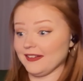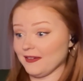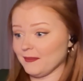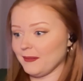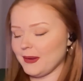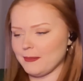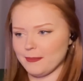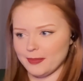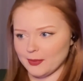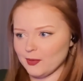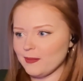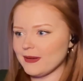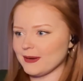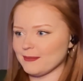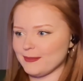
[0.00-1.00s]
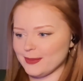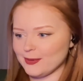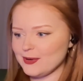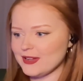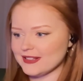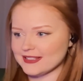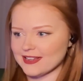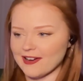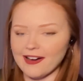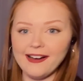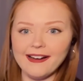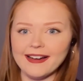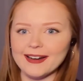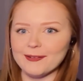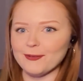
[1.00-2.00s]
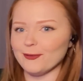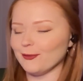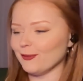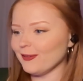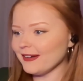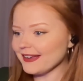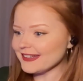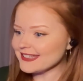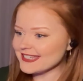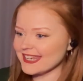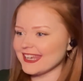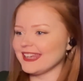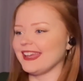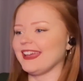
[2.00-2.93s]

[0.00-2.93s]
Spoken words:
My boob and booty's hot. What?